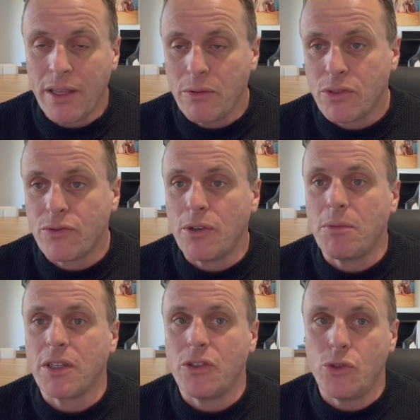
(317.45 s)
that was from.
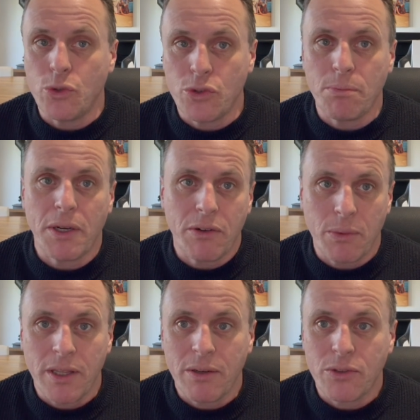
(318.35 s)
Look at the Georgian period
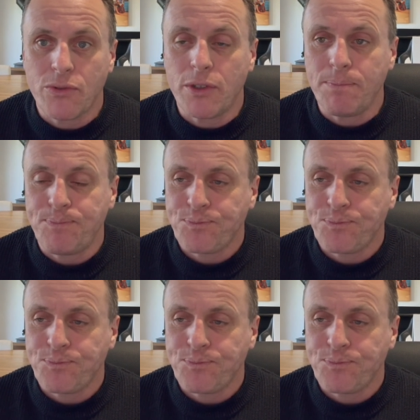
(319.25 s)
when that was from.